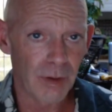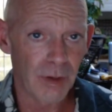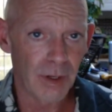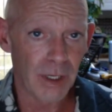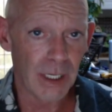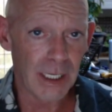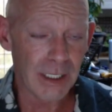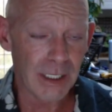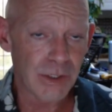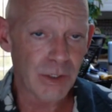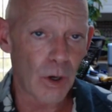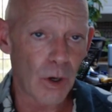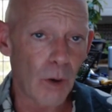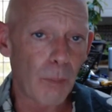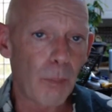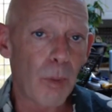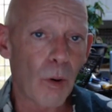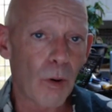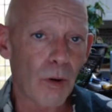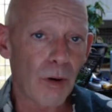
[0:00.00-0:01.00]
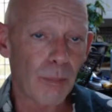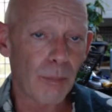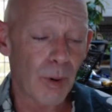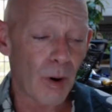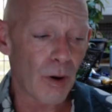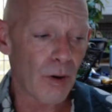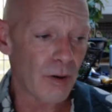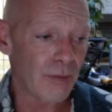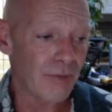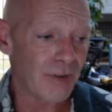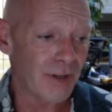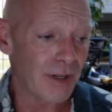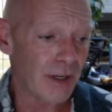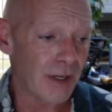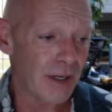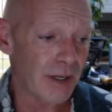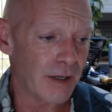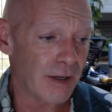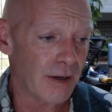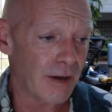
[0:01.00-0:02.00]
It's all part of
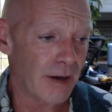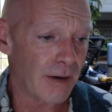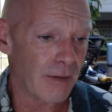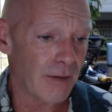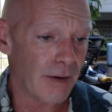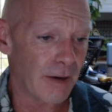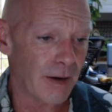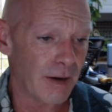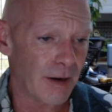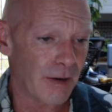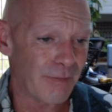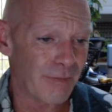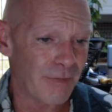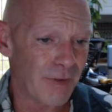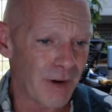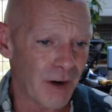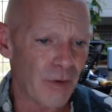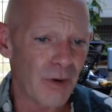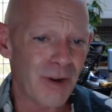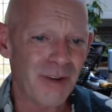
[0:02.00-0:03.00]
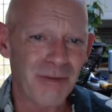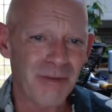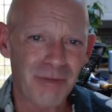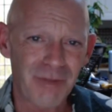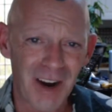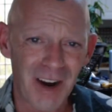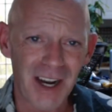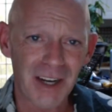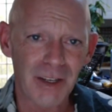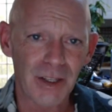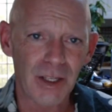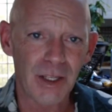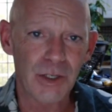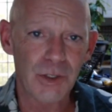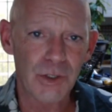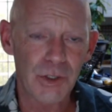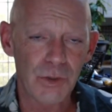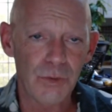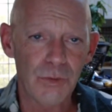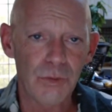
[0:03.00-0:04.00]
a very finely
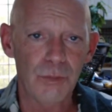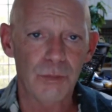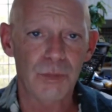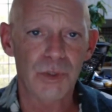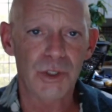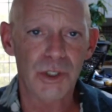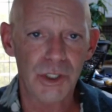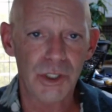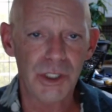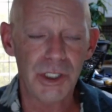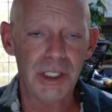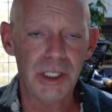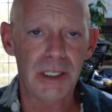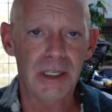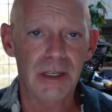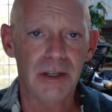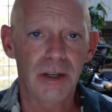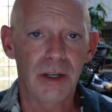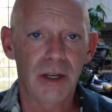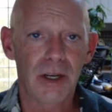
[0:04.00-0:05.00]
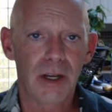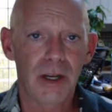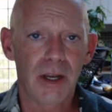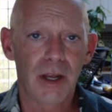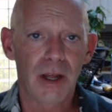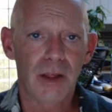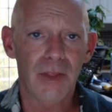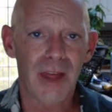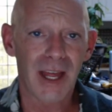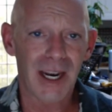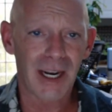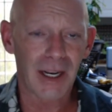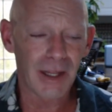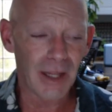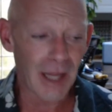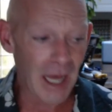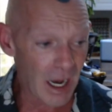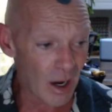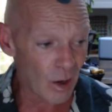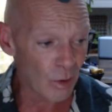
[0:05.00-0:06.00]
tuned machine that
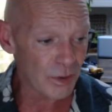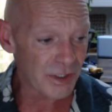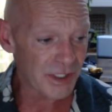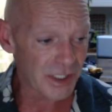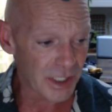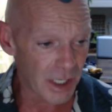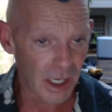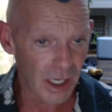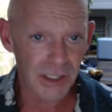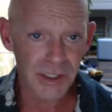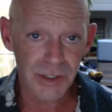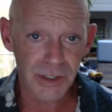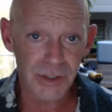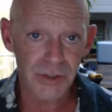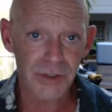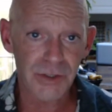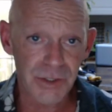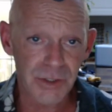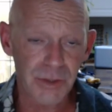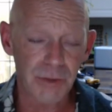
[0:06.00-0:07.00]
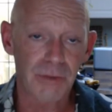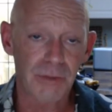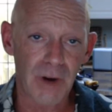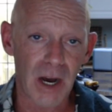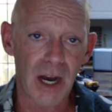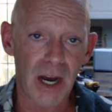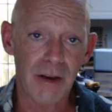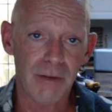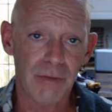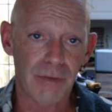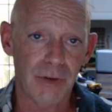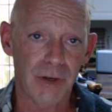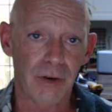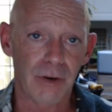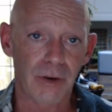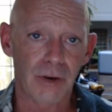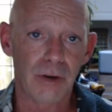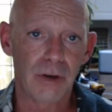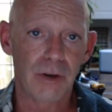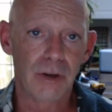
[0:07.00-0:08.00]
allows us to survive
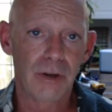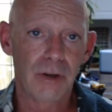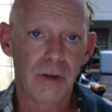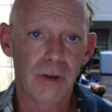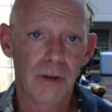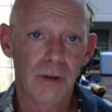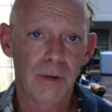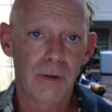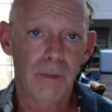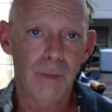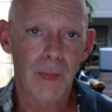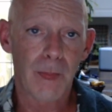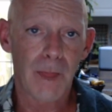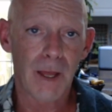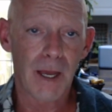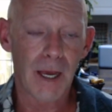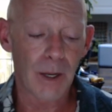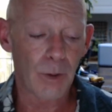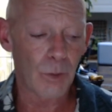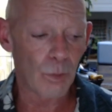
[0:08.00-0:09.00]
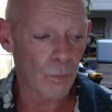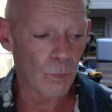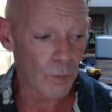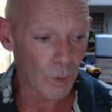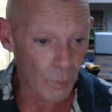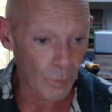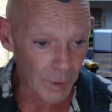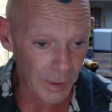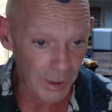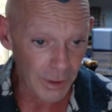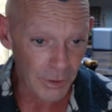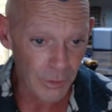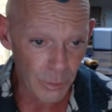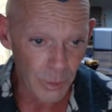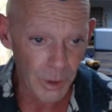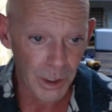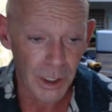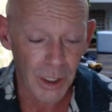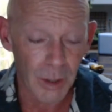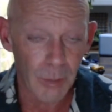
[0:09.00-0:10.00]
here. And we're really
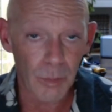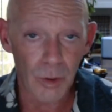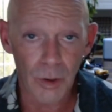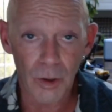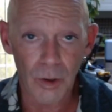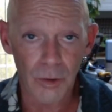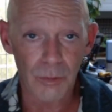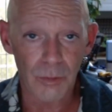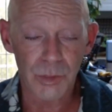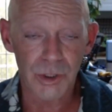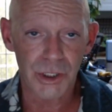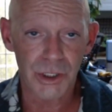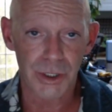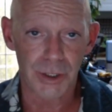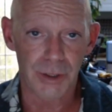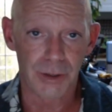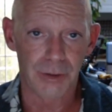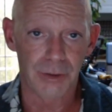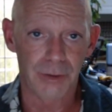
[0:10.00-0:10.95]
doing a number on the machine.